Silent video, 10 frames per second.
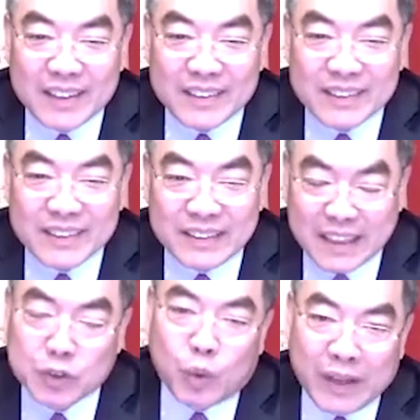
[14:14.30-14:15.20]

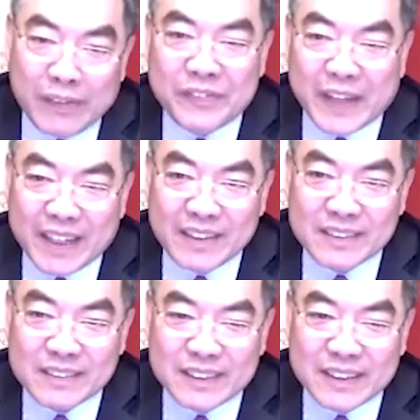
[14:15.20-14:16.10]
That's one thing.
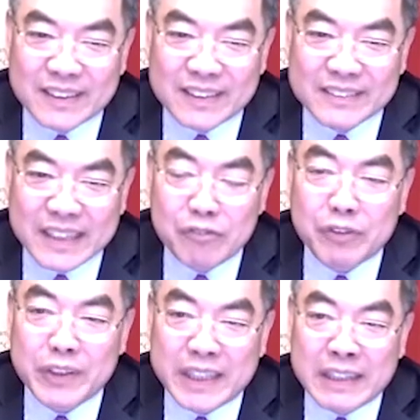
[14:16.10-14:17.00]
The
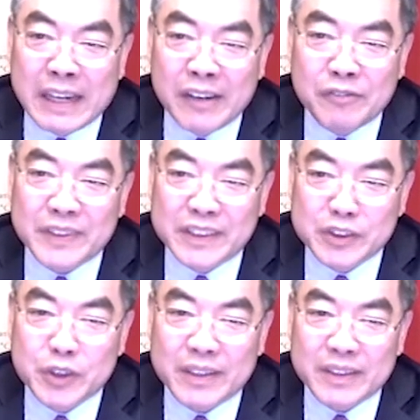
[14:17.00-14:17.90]
everyday life in
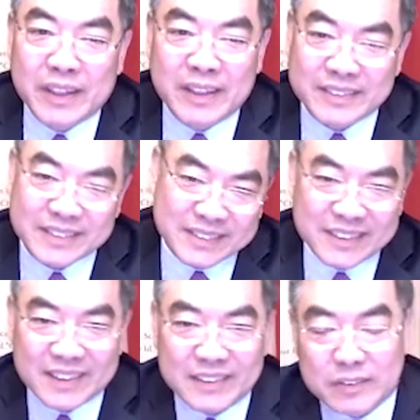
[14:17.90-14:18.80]
China has,
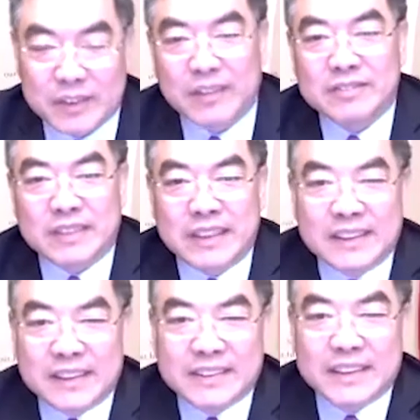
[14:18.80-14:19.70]

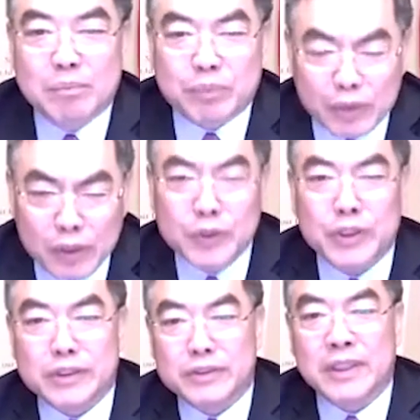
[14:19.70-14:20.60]
is
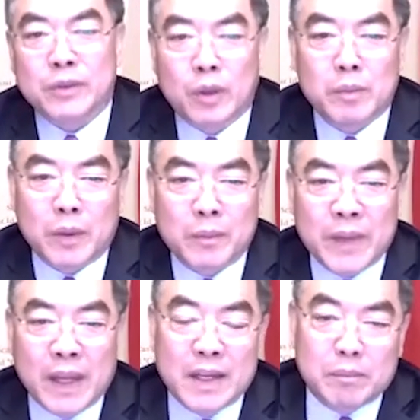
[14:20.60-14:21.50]
approaching to the normal.
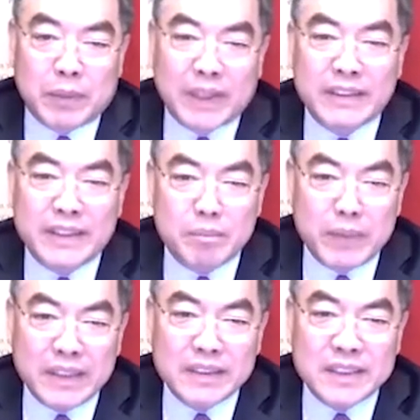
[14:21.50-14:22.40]
But in the
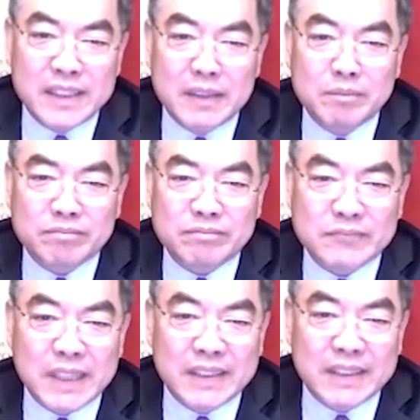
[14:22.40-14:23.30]
meantime,
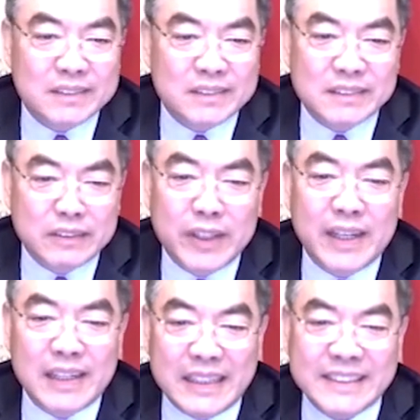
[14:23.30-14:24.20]
there
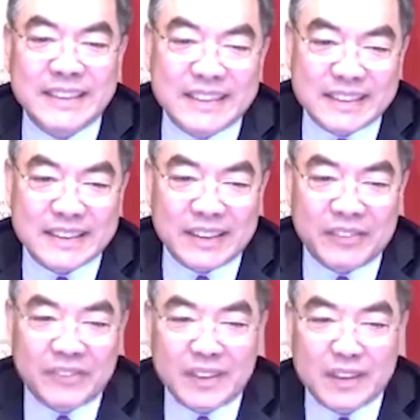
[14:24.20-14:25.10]
are lessons I
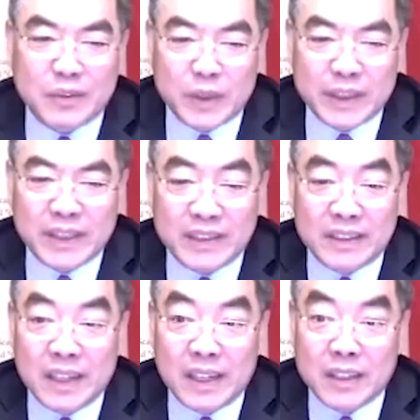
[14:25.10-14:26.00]
think we
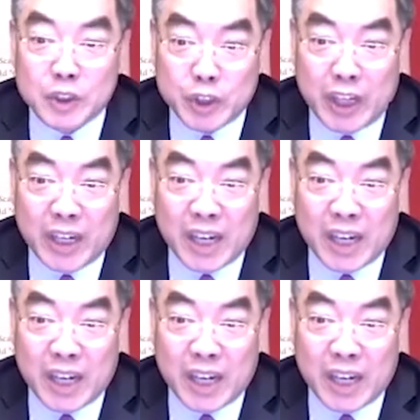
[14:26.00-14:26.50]
can share